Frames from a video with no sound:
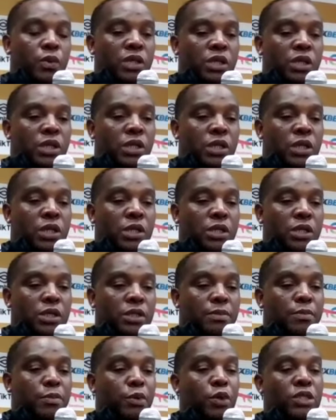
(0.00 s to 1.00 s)
we
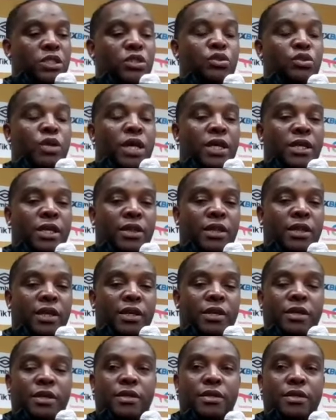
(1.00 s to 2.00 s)
the boys tried, I
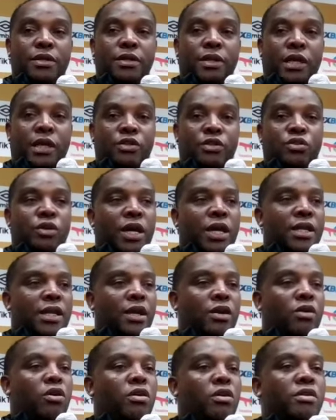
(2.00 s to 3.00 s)
think they
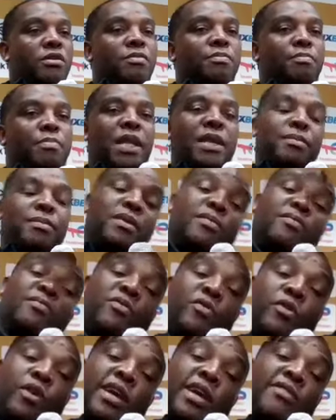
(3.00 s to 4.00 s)
tried. I can't blame
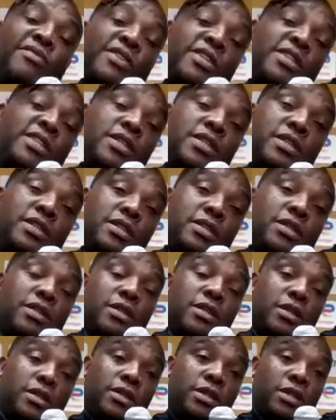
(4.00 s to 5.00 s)
them for effort,
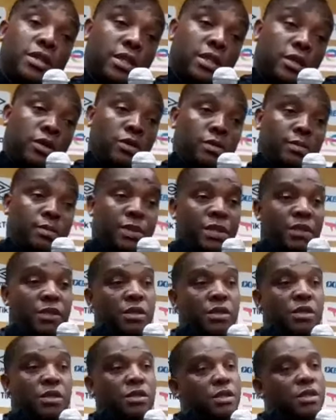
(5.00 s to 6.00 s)
you know,
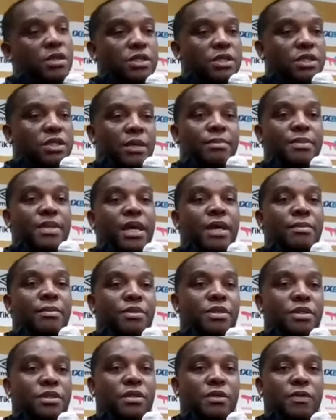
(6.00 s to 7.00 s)
but
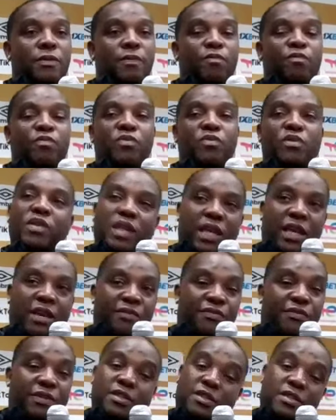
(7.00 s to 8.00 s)
sometimes
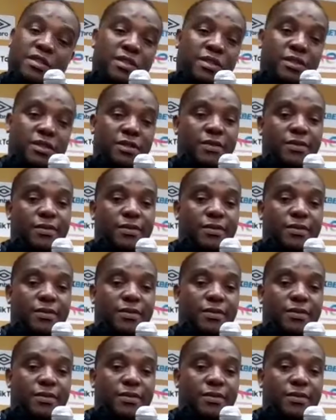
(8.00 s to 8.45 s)
effort